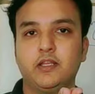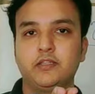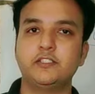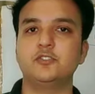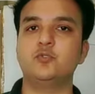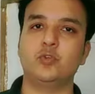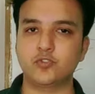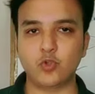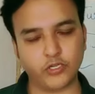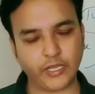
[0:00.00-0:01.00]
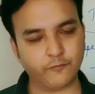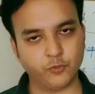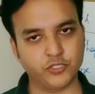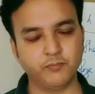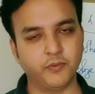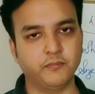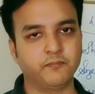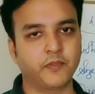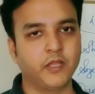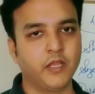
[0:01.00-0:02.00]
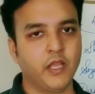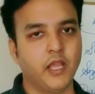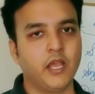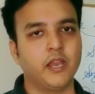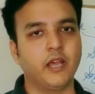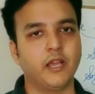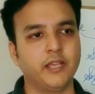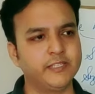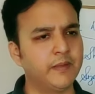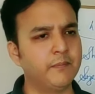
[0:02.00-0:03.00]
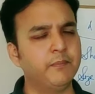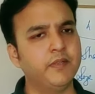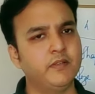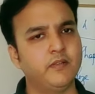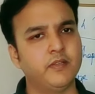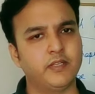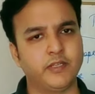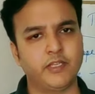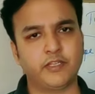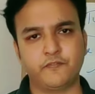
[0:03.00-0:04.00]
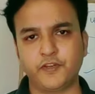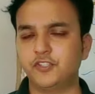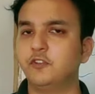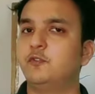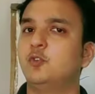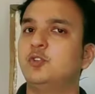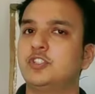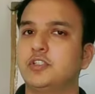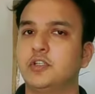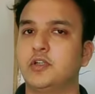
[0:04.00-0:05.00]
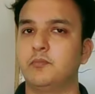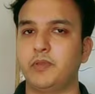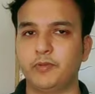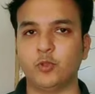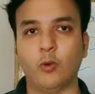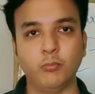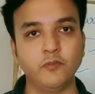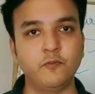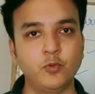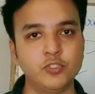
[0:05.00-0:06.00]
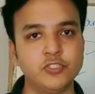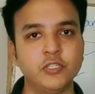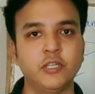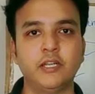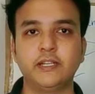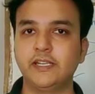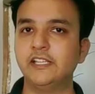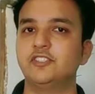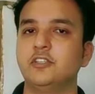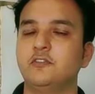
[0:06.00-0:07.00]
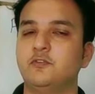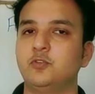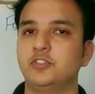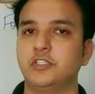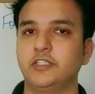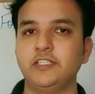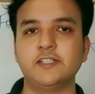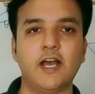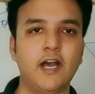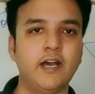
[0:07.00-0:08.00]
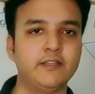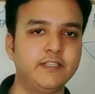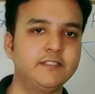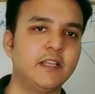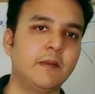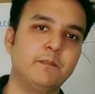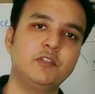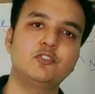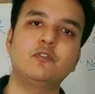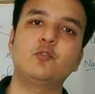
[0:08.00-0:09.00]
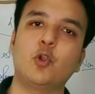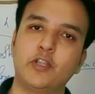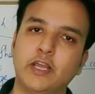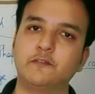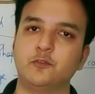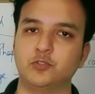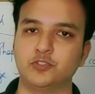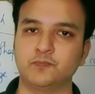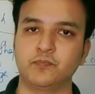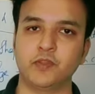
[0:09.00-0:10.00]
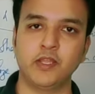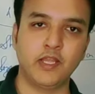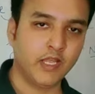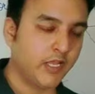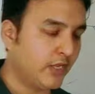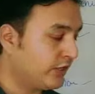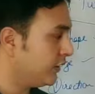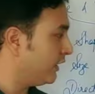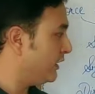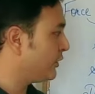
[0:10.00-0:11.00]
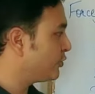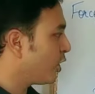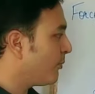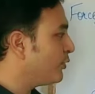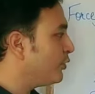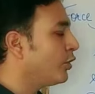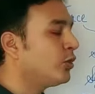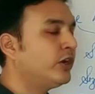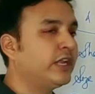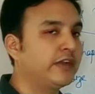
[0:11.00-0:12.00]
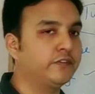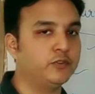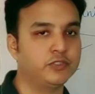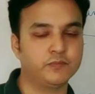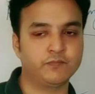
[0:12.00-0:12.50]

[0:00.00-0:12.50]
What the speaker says: This is known as contact force. Simple. Example, frictional force, maybe normal force, tensional force. These are the examples of contact force. Let's talk about non-contact force.